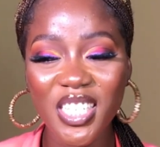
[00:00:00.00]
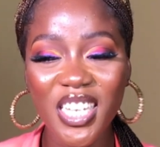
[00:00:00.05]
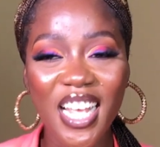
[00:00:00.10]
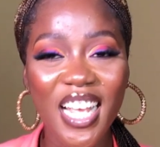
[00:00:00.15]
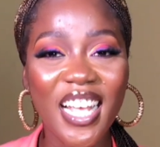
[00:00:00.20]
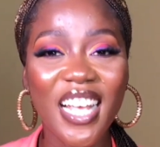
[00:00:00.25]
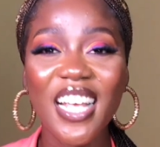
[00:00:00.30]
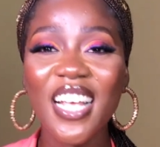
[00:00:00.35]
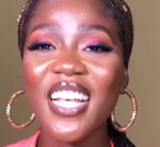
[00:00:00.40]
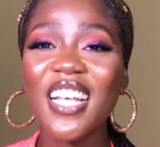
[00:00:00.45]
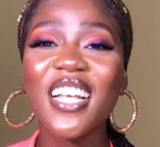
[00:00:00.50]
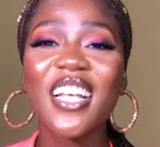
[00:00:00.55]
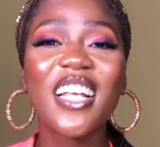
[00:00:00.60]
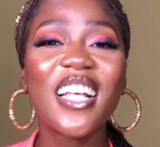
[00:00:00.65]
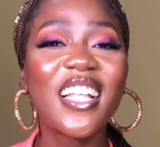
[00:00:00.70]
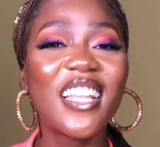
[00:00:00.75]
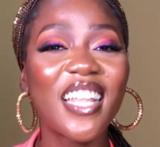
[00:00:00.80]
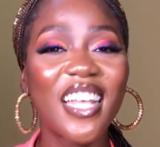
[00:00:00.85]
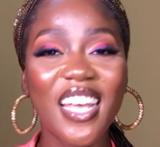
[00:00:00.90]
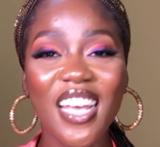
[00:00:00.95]

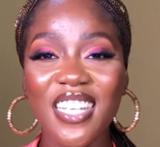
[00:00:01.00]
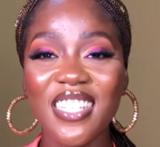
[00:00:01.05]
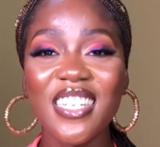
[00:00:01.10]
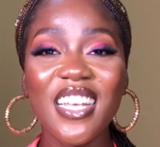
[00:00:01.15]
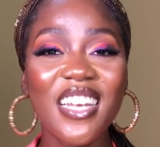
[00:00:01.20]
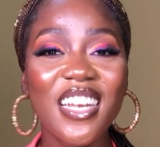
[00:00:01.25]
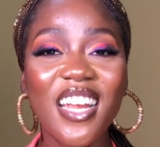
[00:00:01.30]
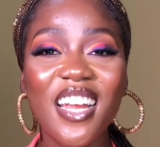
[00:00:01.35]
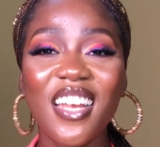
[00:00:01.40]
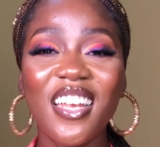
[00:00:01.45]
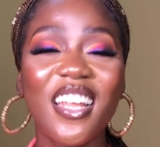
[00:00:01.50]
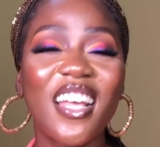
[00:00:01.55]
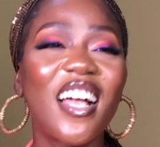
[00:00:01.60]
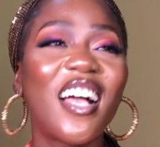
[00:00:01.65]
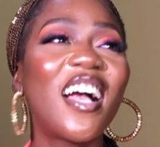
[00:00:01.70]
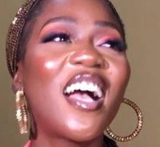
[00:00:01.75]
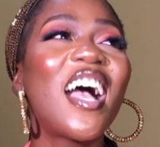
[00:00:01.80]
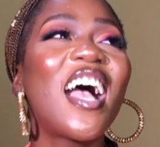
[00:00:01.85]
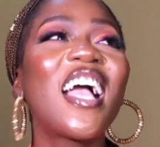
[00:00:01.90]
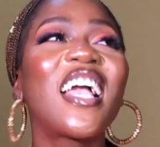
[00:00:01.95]
Like I said
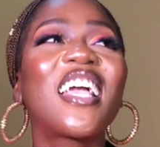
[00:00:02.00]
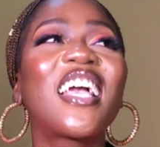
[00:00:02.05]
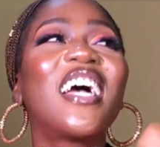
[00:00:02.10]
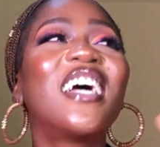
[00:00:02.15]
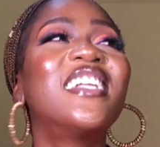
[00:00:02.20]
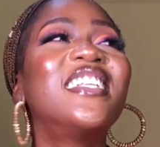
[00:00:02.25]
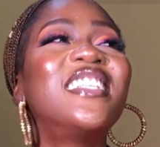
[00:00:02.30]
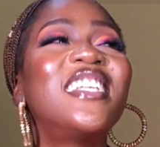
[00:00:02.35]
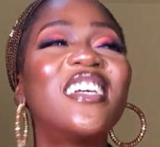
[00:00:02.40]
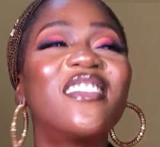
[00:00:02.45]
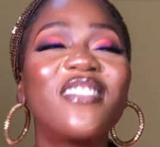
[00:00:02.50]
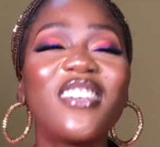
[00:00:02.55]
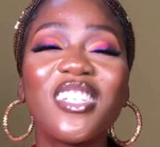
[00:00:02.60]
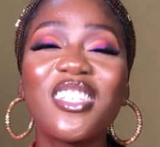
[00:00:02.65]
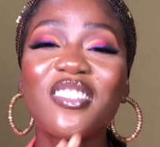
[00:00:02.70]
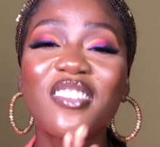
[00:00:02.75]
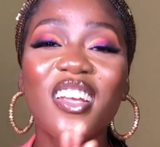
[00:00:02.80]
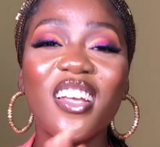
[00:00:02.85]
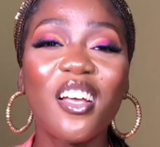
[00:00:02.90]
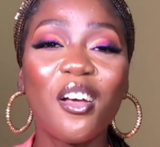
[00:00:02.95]
earlier, I can never
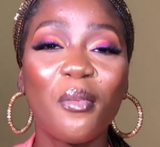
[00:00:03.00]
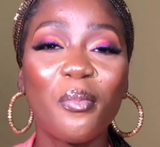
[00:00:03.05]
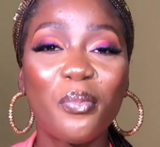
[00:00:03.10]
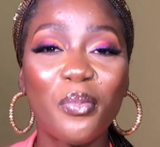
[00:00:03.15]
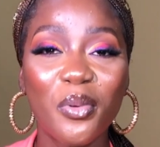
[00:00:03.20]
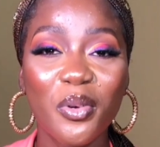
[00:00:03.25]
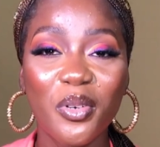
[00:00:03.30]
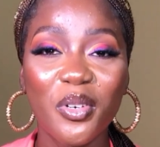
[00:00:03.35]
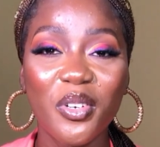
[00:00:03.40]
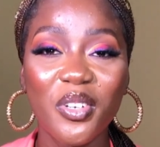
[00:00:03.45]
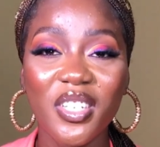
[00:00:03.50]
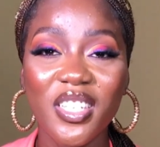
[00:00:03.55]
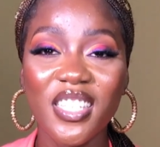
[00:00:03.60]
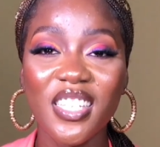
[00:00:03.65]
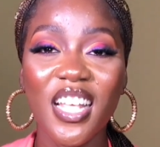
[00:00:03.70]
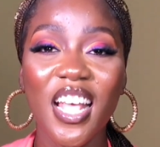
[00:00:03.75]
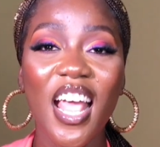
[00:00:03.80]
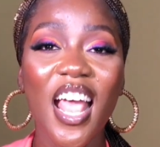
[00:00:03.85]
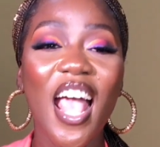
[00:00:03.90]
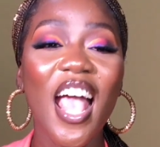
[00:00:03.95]
try out products
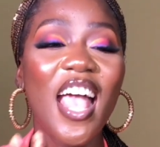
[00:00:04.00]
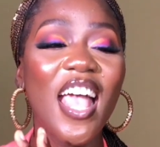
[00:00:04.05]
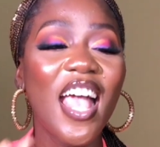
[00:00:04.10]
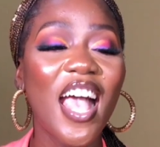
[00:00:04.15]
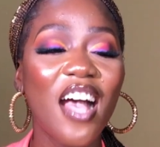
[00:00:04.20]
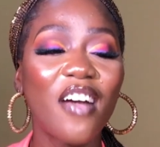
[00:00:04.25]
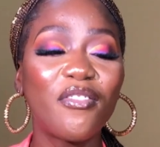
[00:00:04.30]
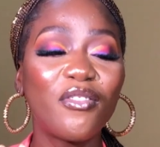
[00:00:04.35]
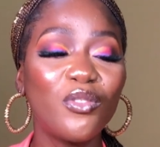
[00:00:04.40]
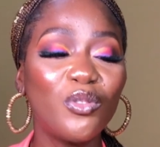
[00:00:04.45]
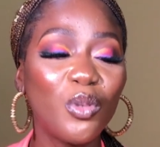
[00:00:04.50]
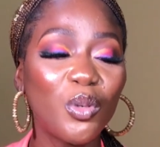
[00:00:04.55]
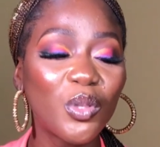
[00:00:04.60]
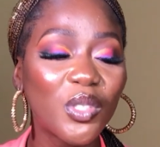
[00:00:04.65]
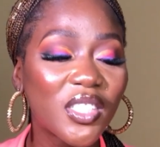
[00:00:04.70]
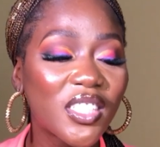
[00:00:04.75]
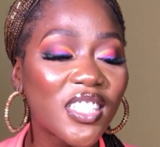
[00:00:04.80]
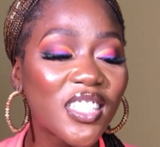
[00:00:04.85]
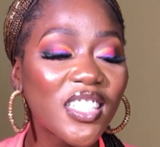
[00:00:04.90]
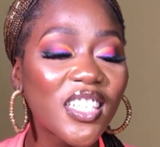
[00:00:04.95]
that I have
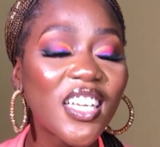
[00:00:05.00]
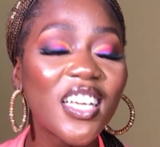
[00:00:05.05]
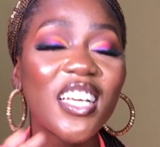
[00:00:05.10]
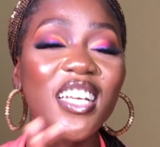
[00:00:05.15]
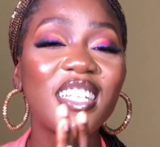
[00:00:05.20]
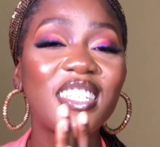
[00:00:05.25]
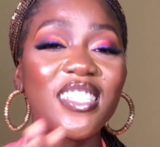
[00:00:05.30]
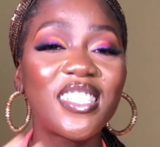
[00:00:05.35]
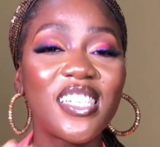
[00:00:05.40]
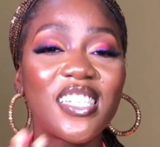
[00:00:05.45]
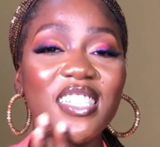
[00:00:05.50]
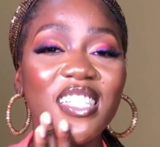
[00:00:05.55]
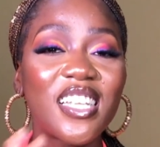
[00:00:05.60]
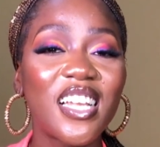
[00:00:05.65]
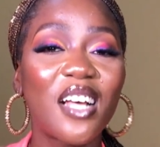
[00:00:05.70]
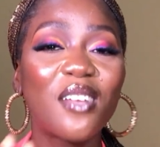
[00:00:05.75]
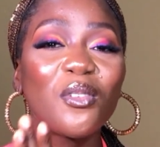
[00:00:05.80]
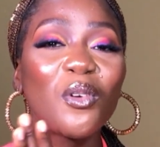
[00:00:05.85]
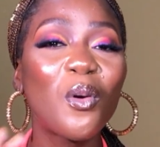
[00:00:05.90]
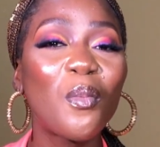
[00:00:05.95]
not tested
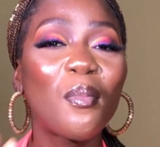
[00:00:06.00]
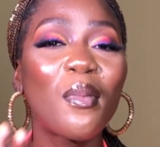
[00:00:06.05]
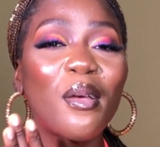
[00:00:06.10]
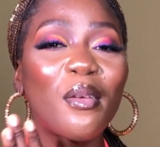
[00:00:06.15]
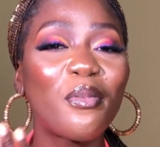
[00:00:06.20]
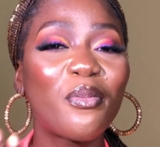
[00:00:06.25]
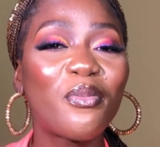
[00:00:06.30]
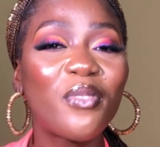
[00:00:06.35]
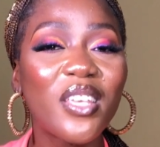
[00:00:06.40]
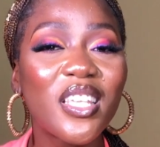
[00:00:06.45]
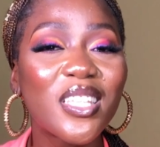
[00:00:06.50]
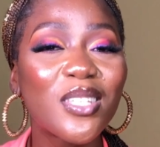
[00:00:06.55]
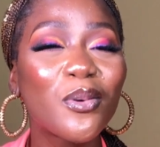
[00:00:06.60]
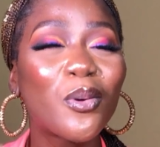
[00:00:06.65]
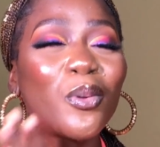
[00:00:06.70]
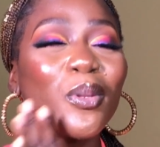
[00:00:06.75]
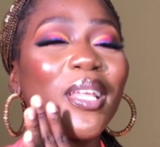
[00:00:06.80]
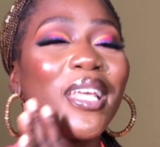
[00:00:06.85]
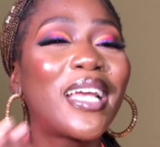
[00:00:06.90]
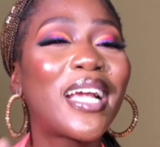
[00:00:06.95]
out on my face
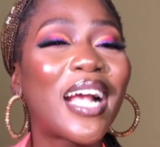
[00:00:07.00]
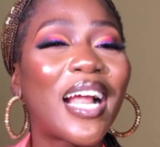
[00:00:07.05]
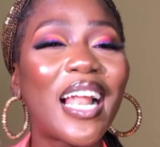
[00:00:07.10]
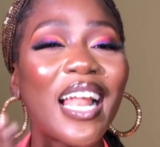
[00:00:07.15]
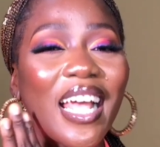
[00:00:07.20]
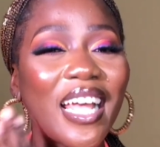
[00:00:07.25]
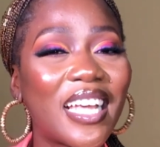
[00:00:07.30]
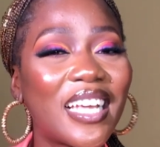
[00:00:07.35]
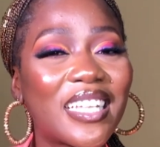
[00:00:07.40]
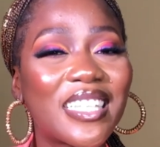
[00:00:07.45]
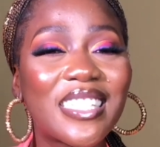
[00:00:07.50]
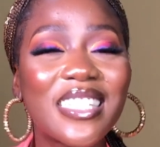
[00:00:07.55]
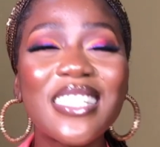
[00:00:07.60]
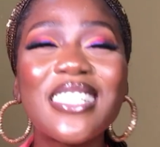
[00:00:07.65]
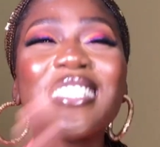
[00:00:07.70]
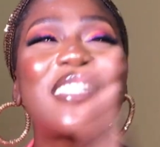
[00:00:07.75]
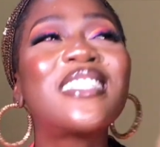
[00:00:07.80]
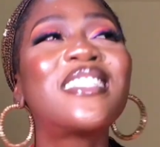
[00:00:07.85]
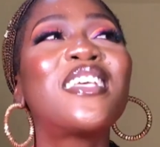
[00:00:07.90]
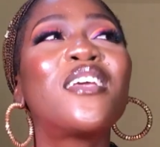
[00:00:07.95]
on a client.
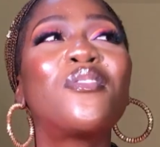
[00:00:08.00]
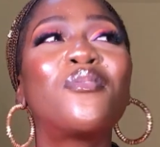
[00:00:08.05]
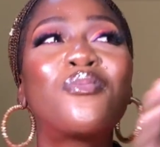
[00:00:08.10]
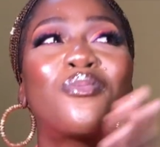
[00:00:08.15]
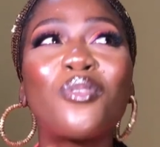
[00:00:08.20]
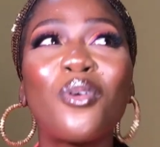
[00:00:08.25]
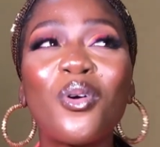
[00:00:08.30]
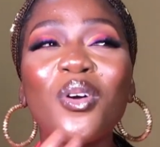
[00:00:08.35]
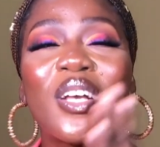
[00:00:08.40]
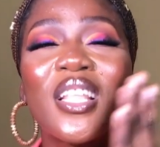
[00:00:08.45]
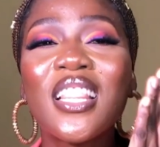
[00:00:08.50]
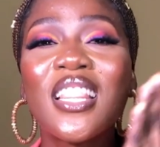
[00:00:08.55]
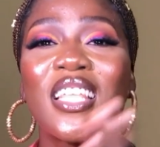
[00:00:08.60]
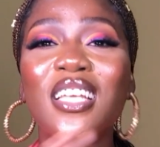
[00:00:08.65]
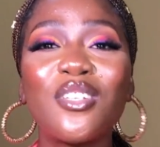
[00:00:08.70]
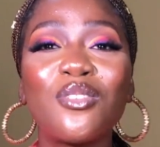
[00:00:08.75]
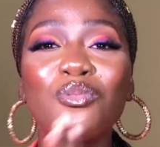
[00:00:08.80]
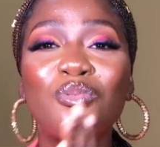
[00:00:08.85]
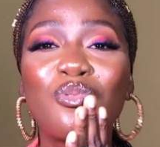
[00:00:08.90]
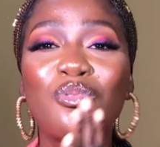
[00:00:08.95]
It is a wrong
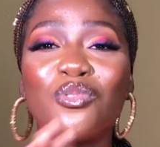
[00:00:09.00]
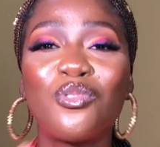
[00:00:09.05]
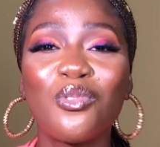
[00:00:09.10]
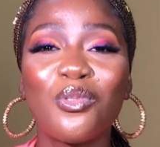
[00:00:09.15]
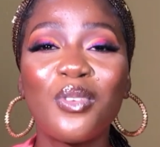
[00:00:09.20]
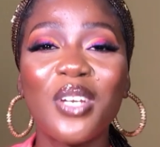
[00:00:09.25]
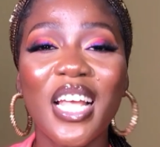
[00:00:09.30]
thing to do.